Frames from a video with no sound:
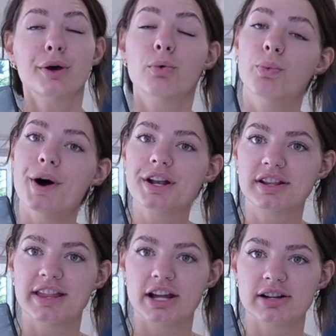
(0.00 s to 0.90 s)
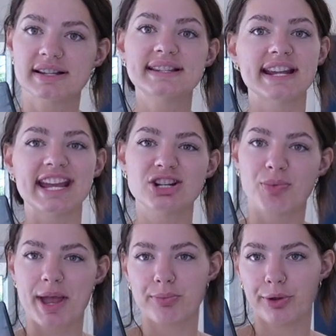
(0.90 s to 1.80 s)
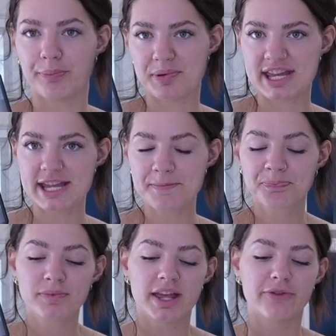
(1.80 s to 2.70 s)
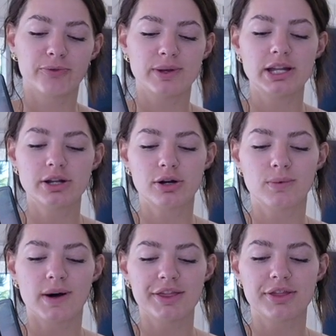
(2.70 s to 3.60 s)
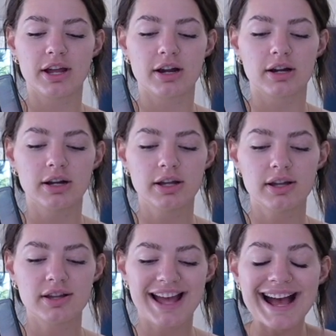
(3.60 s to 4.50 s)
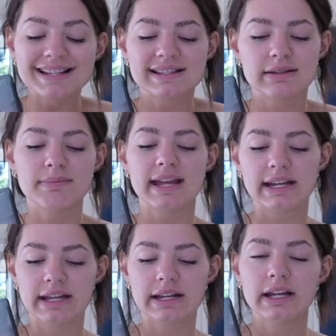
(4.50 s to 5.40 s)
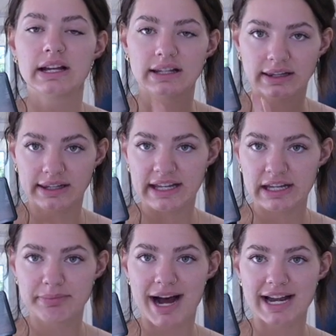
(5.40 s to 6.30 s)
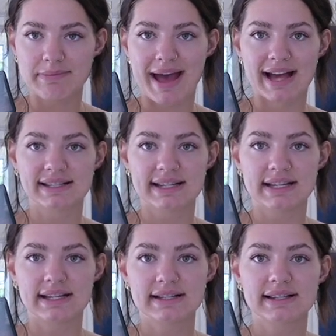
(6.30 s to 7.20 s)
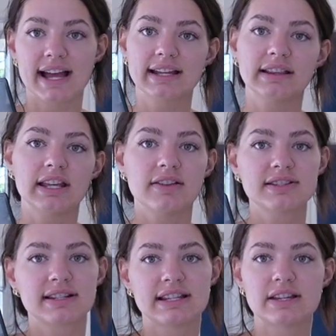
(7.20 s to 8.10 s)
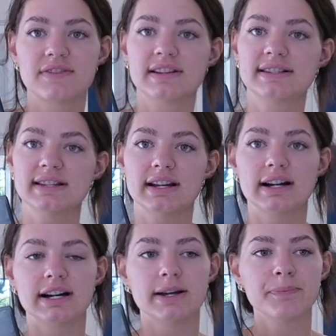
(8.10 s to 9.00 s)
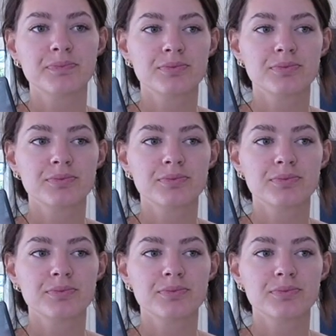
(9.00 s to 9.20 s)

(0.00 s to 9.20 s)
what their stage weight will be. If we know what their estimated lean body mass is, that can at least give us a